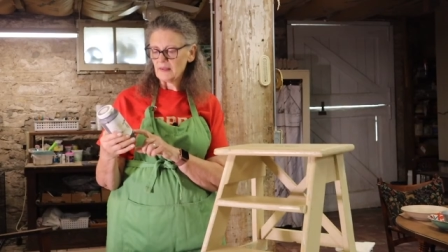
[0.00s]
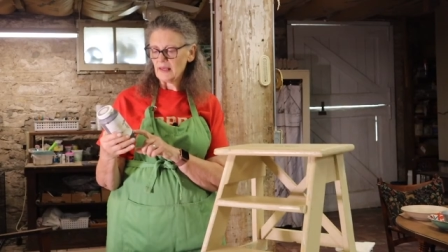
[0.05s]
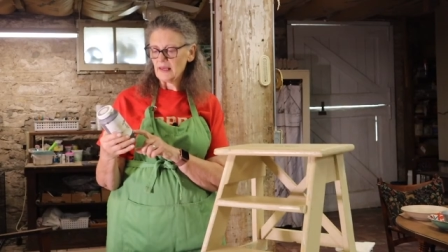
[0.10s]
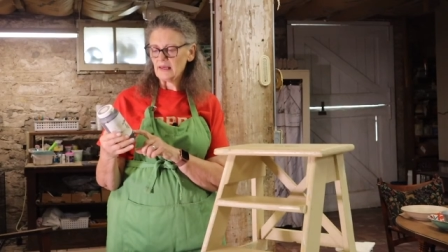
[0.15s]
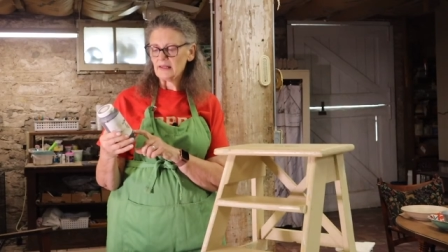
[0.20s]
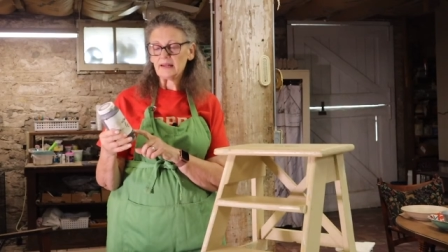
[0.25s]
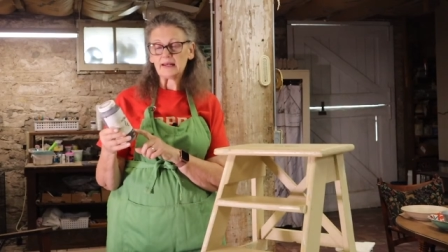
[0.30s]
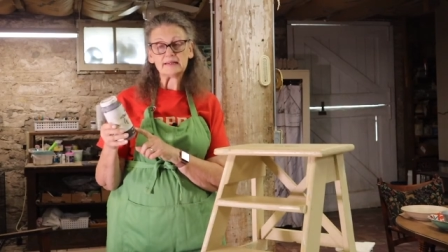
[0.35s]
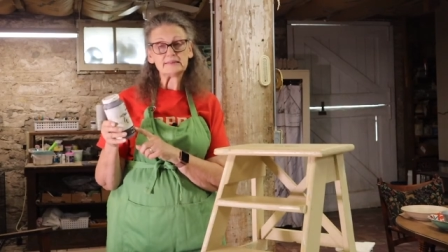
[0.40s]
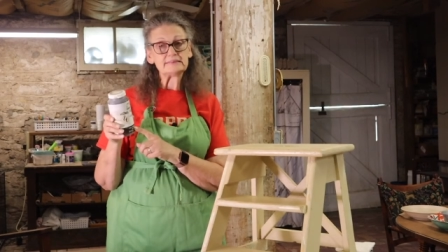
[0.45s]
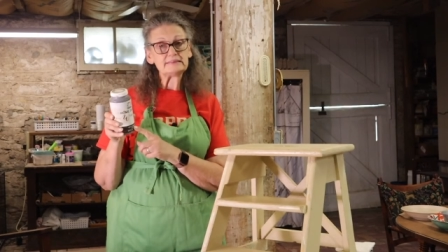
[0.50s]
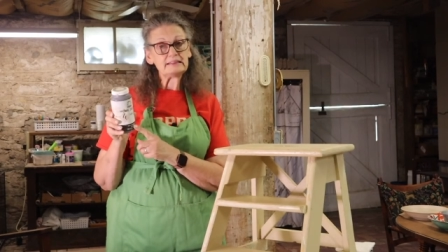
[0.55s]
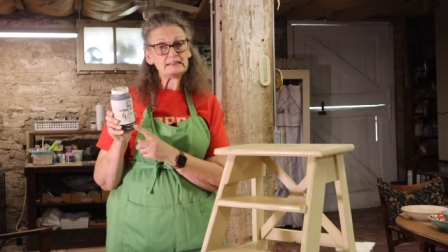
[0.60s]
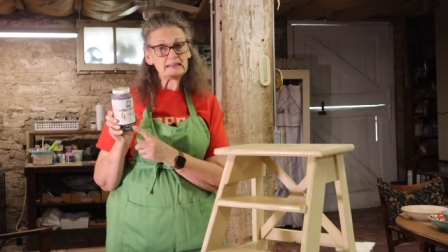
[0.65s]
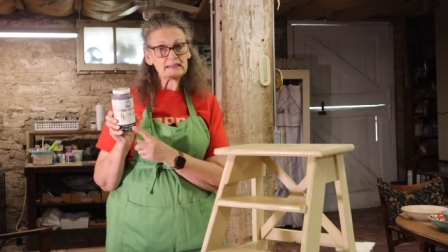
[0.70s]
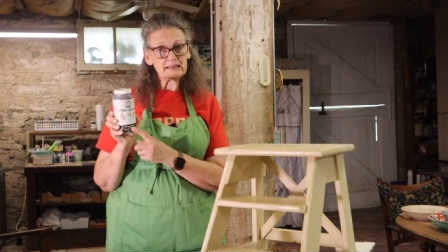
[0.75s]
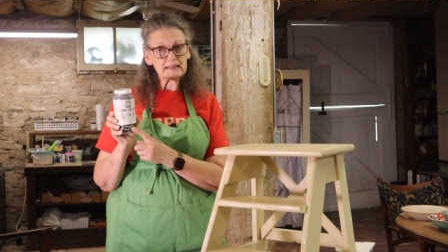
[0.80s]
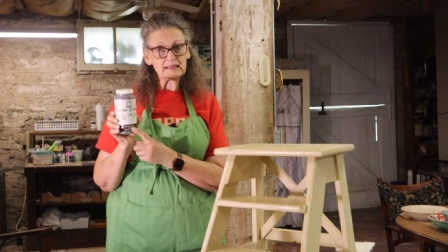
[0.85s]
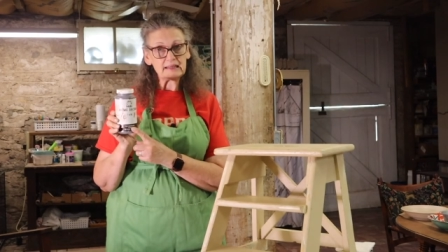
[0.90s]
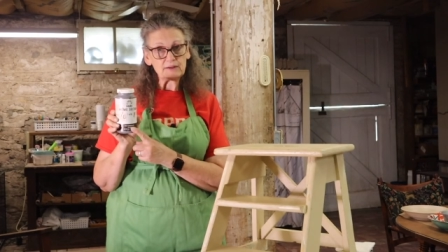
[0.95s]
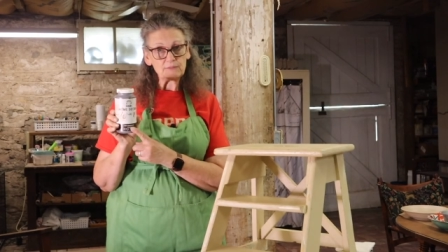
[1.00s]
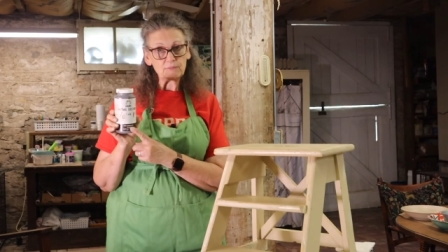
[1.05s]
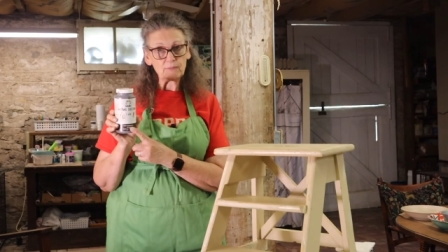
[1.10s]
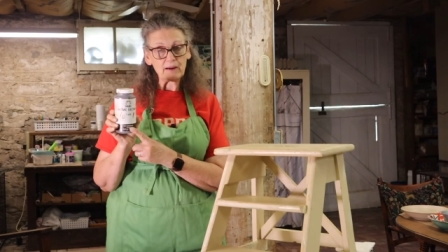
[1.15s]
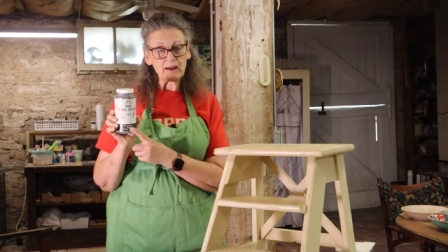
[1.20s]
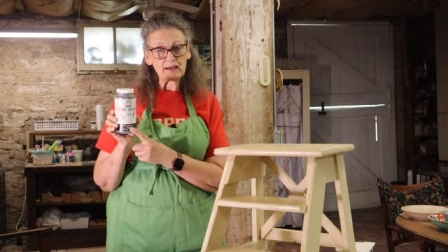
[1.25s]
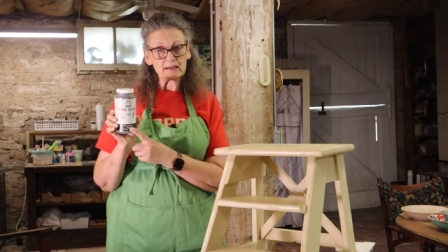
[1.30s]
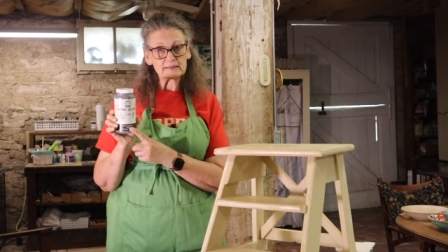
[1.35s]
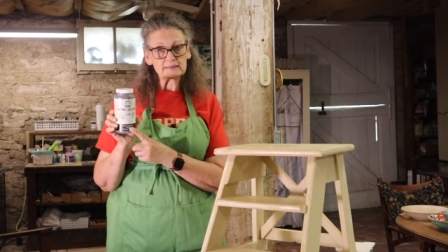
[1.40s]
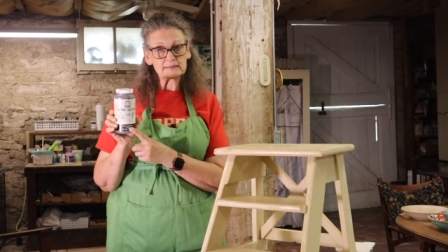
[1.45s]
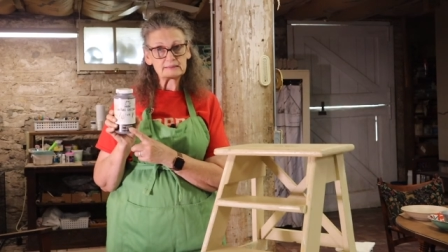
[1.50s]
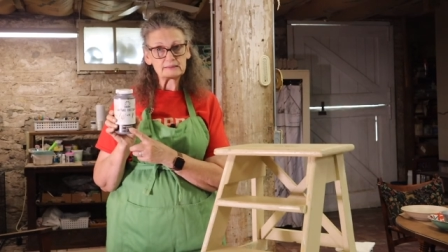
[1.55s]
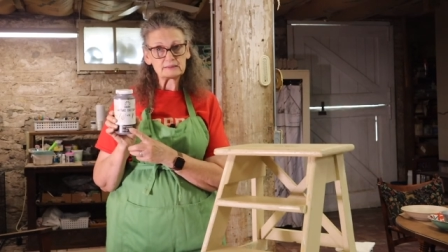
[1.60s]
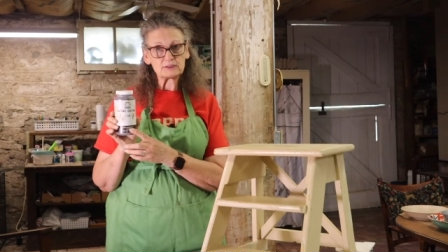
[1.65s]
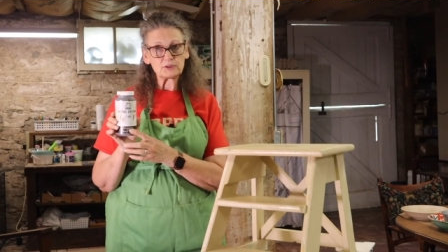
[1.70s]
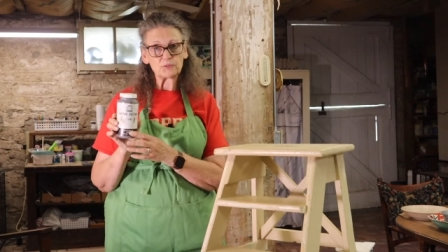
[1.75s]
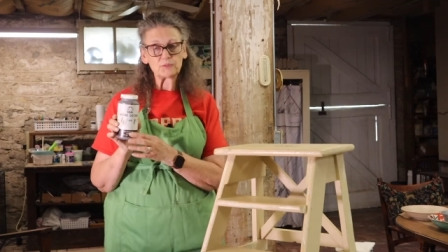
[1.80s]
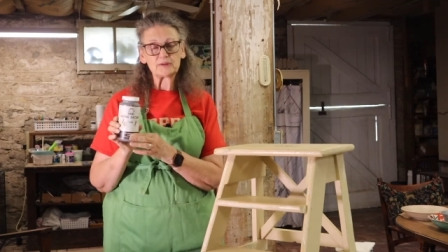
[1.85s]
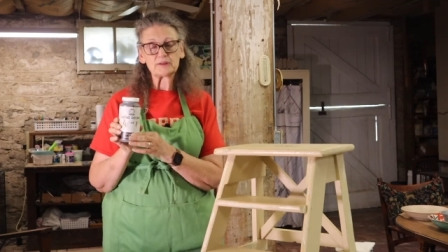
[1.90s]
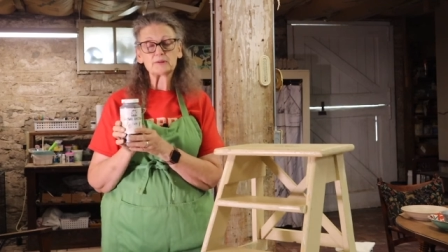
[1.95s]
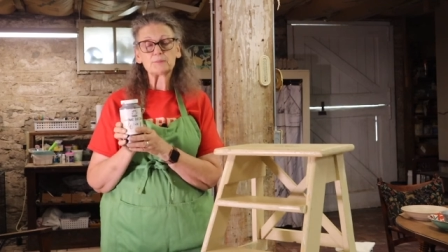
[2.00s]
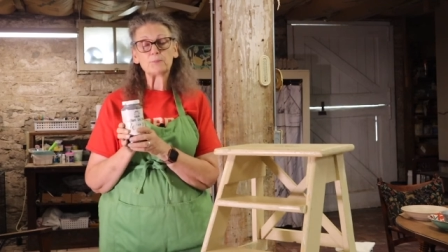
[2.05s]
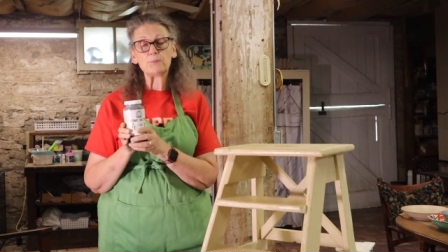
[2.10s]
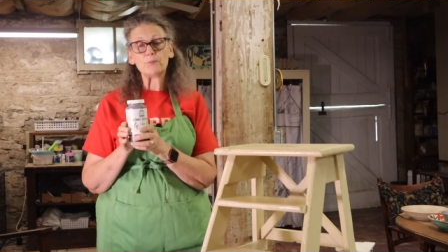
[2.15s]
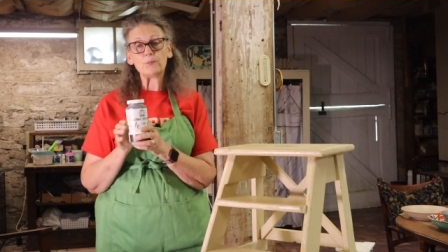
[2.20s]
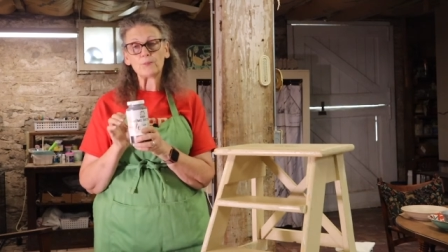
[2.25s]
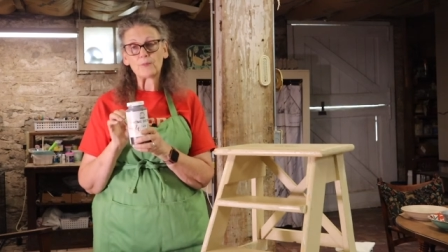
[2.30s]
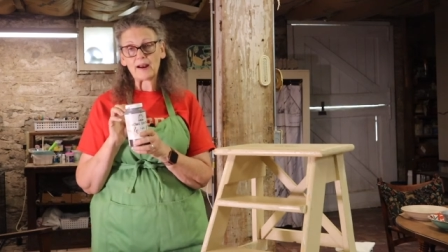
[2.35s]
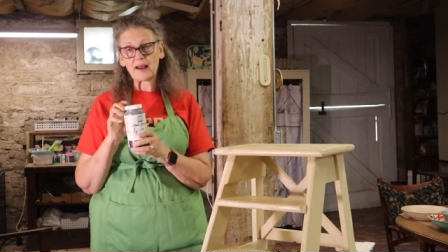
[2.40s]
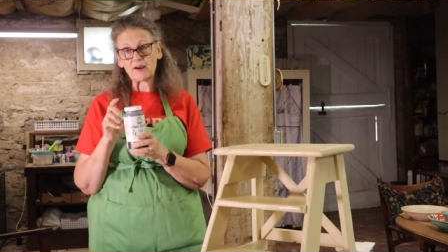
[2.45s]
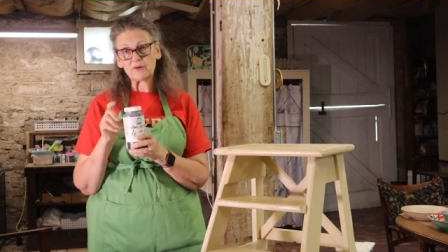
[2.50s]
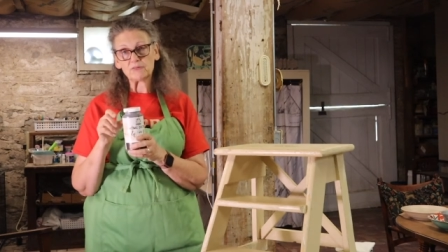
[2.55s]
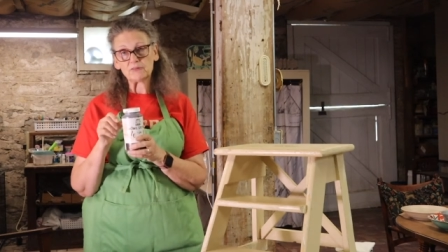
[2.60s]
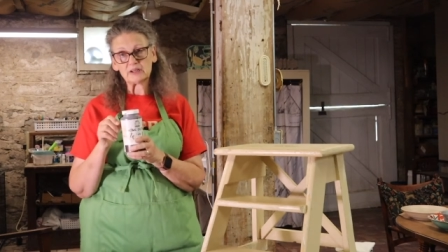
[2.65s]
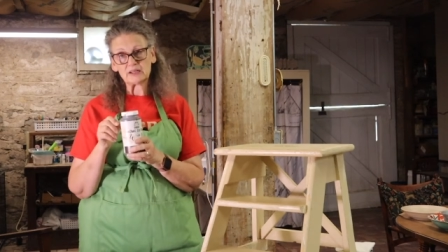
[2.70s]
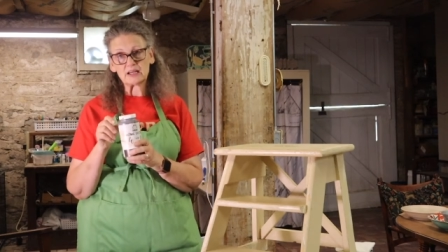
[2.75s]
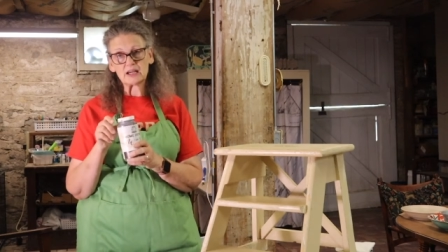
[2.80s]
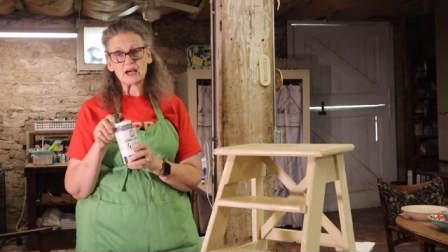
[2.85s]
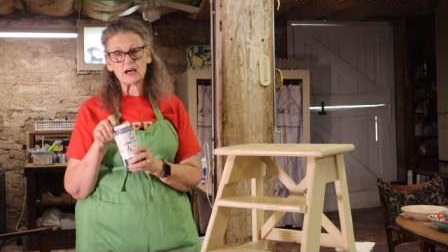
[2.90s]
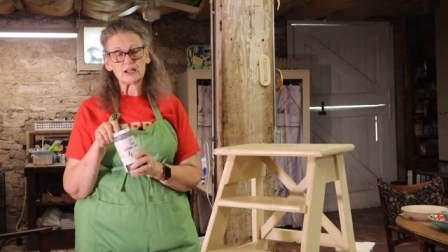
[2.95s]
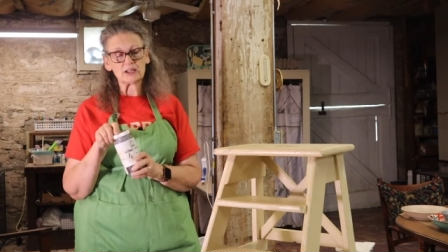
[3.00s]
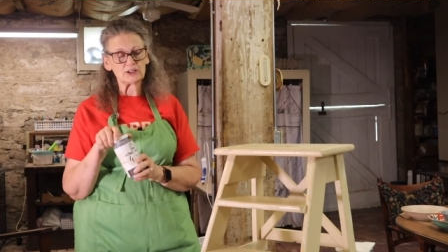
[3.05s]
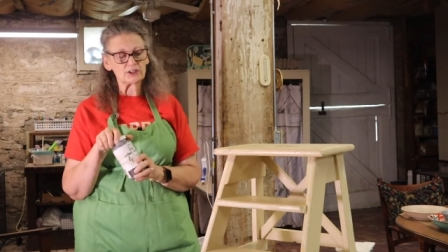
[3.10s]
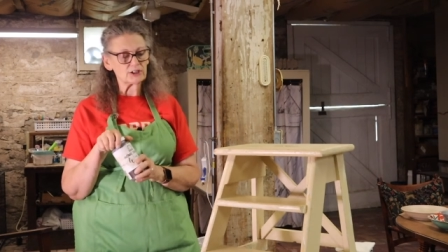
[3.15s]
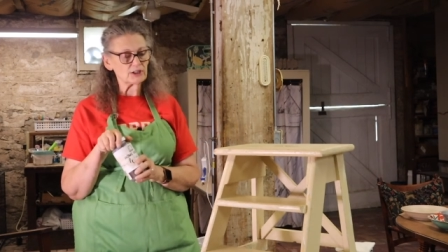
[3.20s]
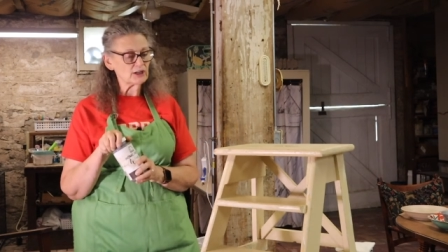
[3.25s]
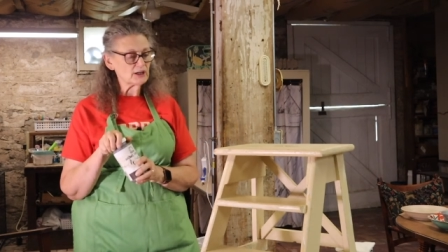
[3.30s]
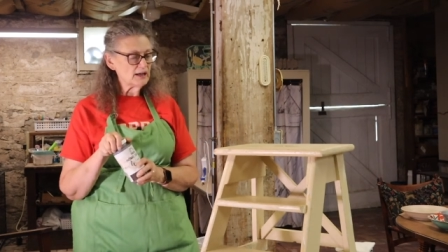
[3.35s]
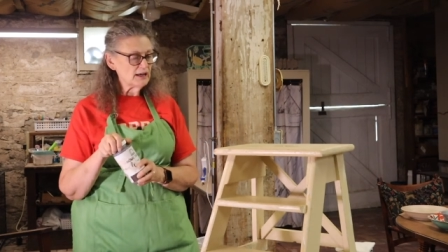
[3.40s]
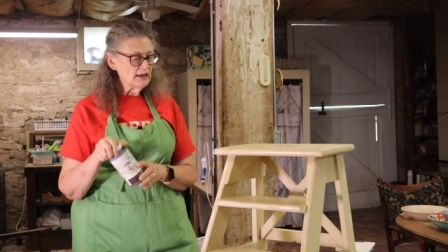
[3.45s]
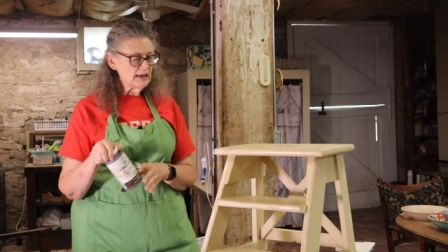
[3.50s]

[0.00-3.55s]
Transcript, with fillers: antiquing wax, so it's brown in color.